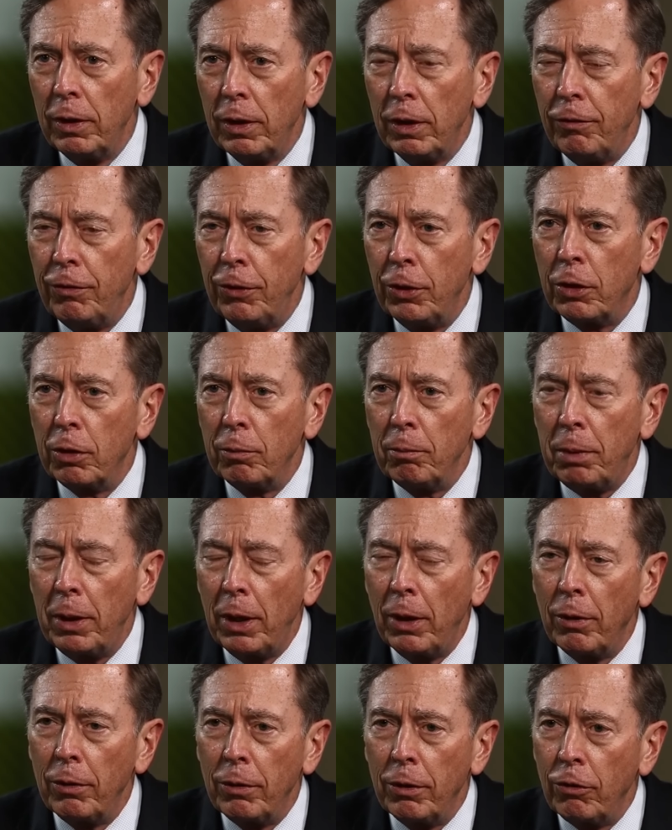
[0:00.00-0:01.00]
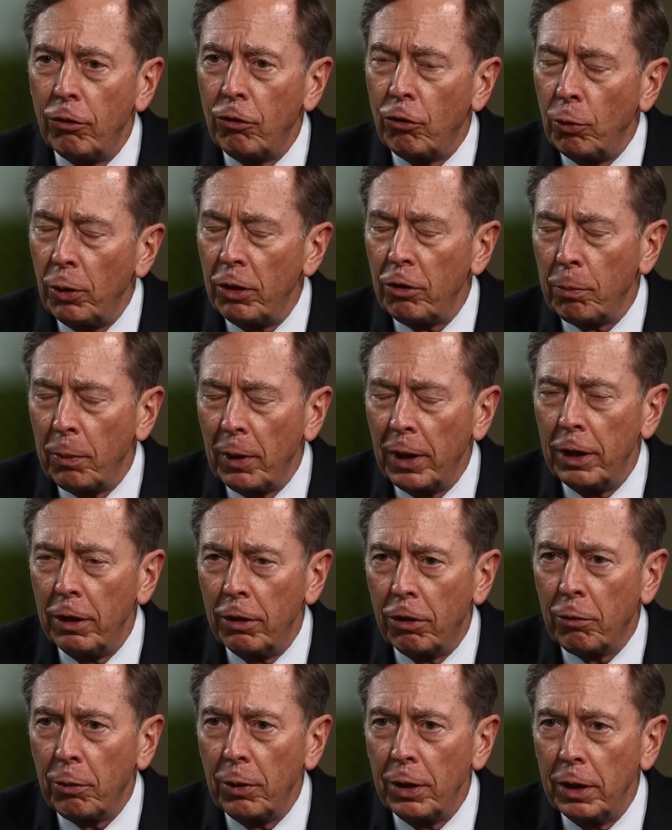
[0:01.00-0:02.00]
if you compare the
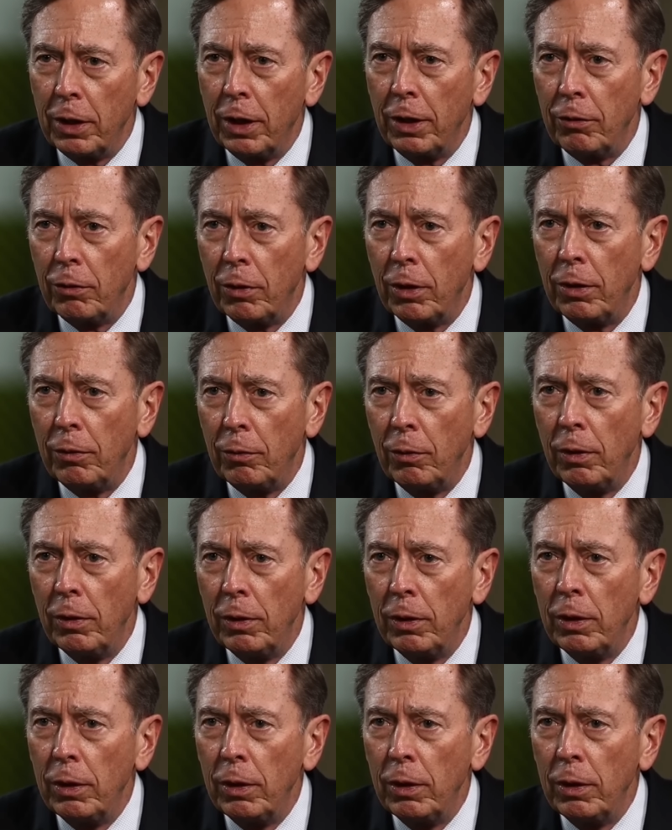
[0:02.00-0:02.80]
Switchblade 300